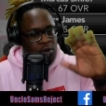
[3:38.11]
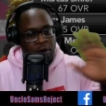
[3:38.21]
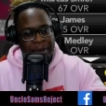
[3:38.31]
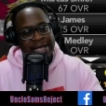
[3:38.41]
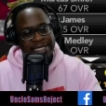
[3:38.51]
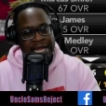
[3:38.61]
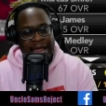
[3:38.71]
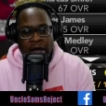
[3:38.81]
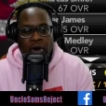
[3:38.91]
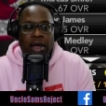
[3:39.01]
We're past that
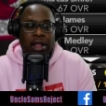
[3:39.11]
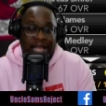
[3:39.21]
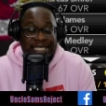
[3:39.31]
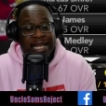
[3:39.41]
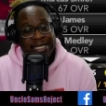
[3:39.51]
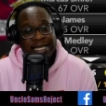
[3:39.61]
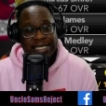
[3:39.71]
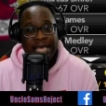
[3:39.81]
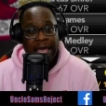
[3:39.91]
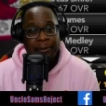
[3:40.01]
now. Let's get into
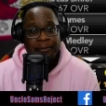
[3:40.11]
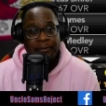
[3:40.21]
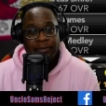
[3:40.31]
this game.